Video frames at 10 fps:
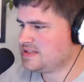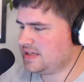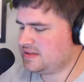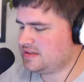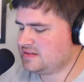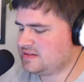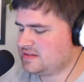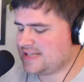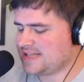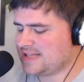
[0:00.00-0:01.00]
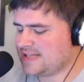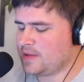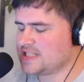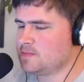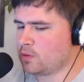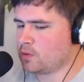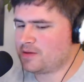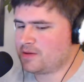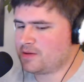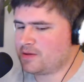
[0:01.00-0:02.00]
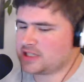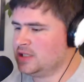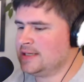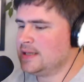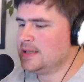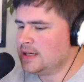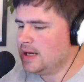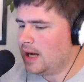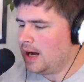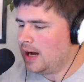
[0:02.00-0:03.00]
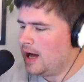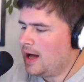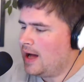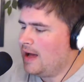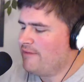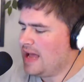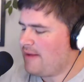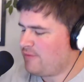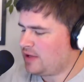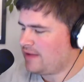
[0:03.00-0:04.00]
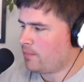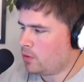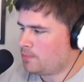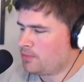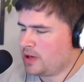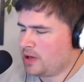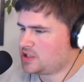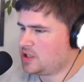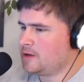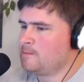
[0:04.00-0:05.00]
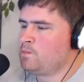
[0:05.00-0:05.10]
sacks for Mickey. That's his bold prediction. If I have to give a bold prediction,